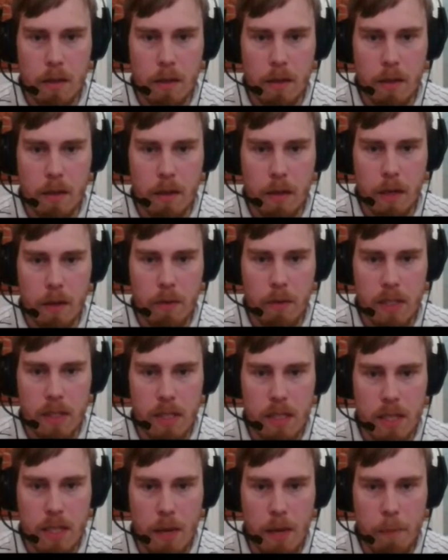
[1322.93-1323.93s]
Anyway,
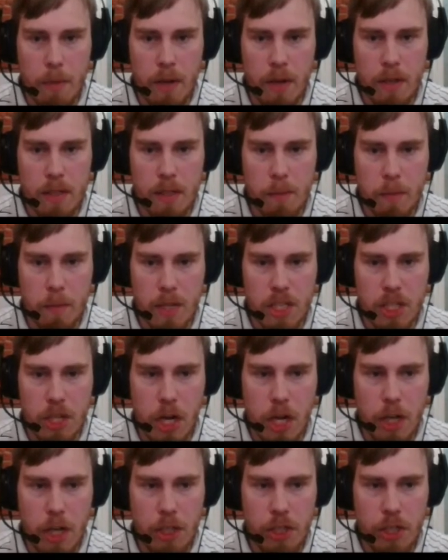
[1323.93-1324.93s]
this happened, some
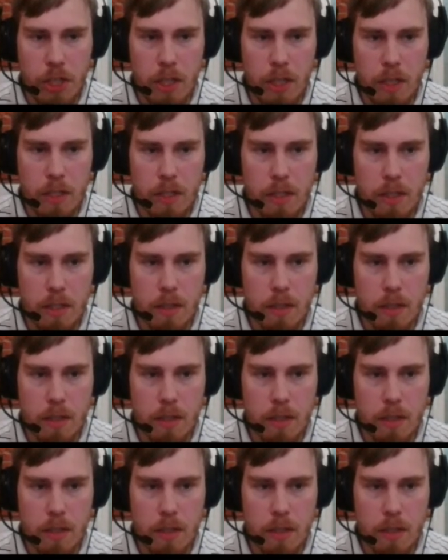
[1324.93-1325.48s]
exchanges.